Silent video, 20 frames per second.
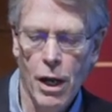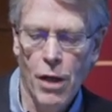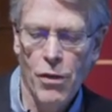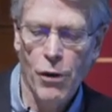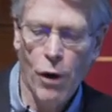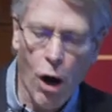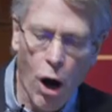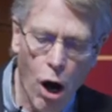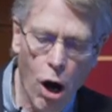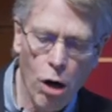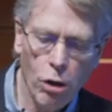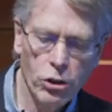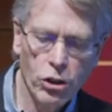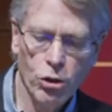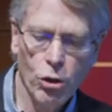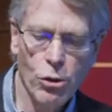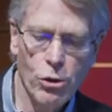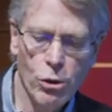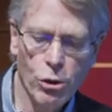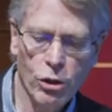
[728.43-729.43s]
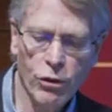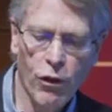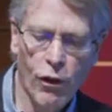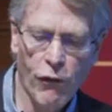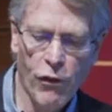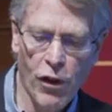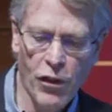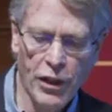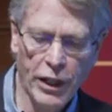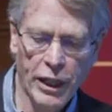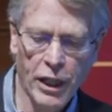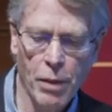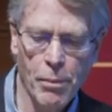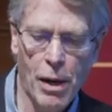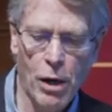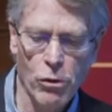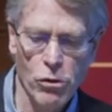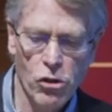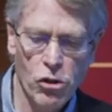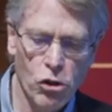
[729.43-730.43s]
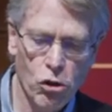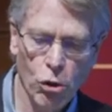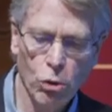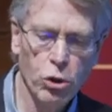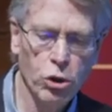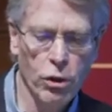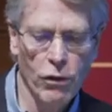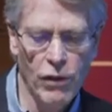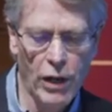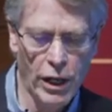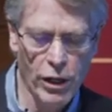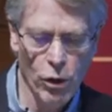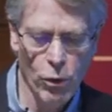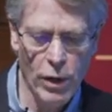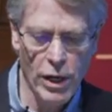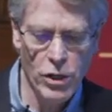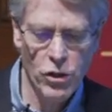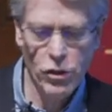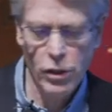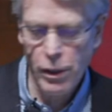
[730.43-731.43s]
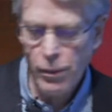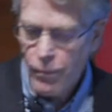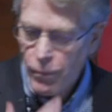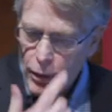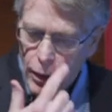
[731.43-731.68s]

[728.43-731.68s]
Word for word: They're also useful for thinking about social valuation.